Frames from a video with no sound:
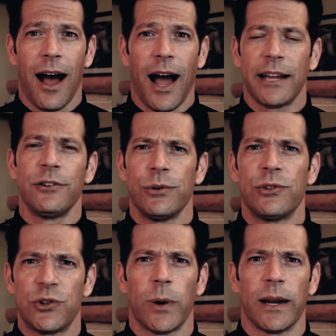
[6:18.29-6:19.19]
I can choose
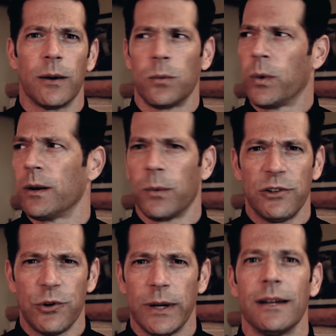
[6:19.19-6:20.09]
joy. What is
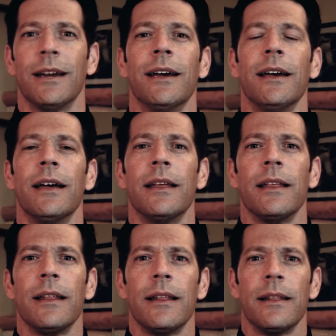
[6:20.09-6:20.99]
joy?
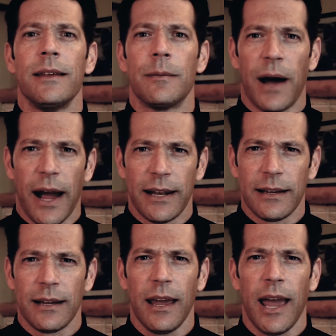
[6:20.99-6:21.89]
The
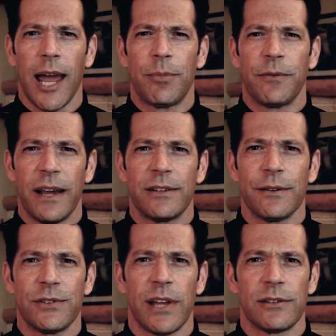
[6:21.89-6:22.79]
abiding and
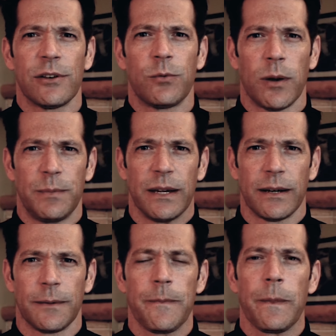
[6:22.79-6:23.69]
pervasive sense of
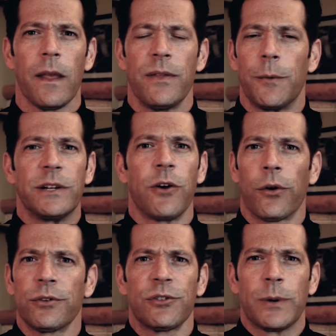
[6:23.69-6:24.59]
well-being, that
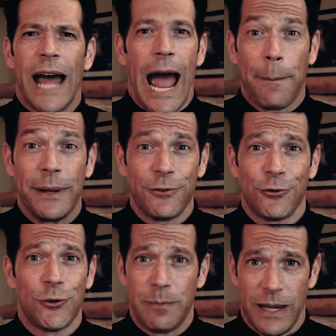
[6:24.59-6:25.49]
regardless of what happens
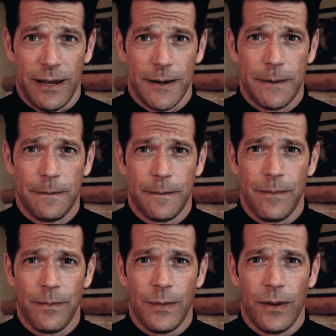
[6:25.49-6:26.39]
to me,
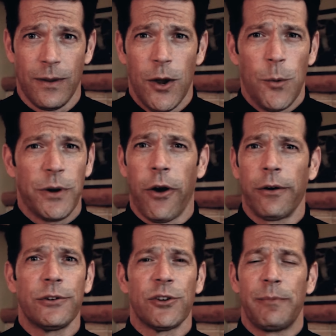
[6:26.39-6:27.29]

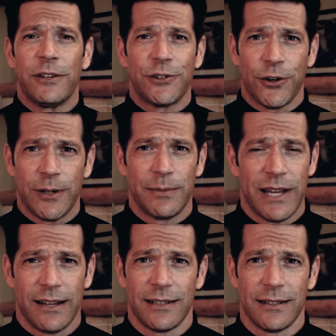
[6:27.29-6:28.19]
regardless of my
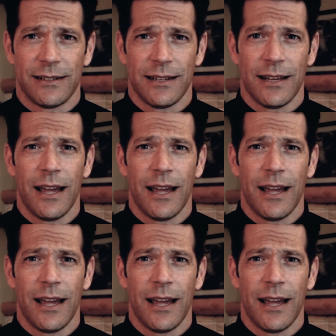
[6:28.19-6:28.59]
circumstances,